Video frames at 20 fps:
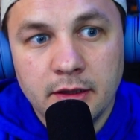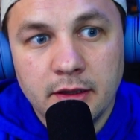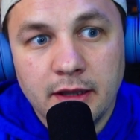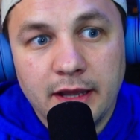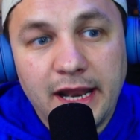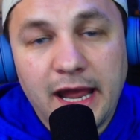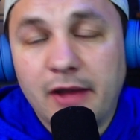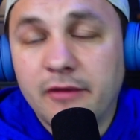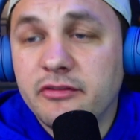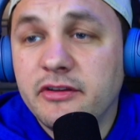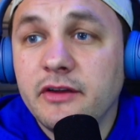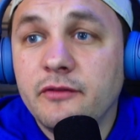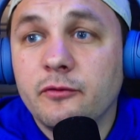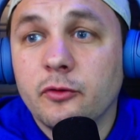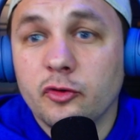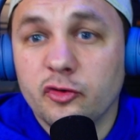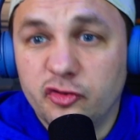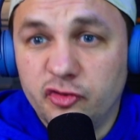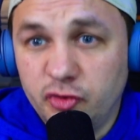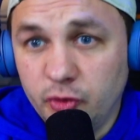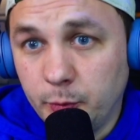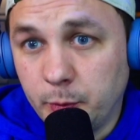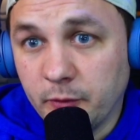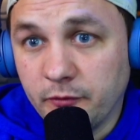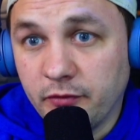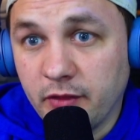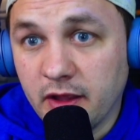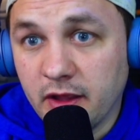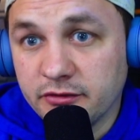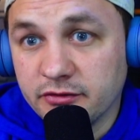And obviously for super
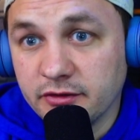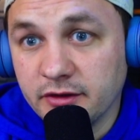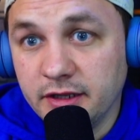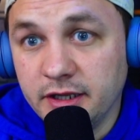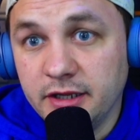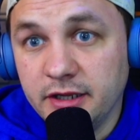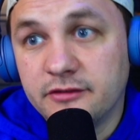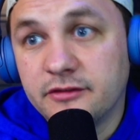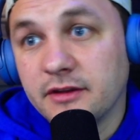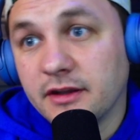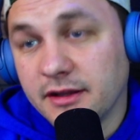flex leagues,